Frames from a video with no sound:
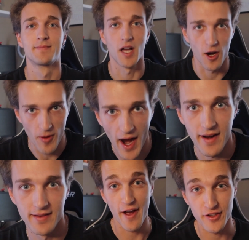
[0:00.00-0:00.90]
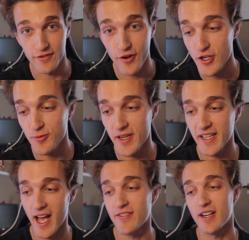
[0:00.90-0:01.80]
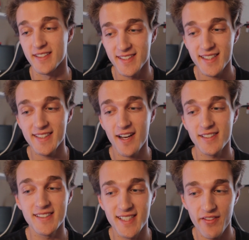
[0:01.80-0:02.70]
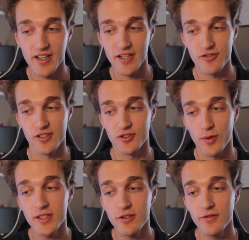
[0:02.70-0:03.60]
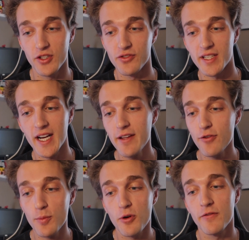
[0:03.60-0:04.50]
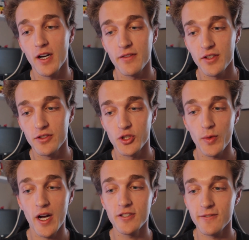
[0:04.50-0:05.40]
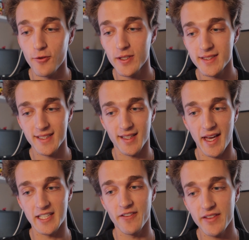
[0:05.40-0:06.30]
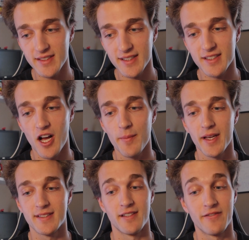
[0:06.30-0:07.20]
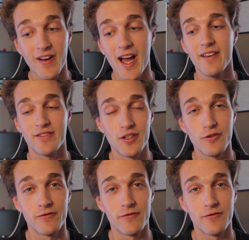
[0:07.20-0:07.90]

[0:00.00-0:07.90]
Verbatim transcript: All right, after the first week, I've gotten 6,722 views, 84 profile views, 346 likes, 56 comments, and 5 new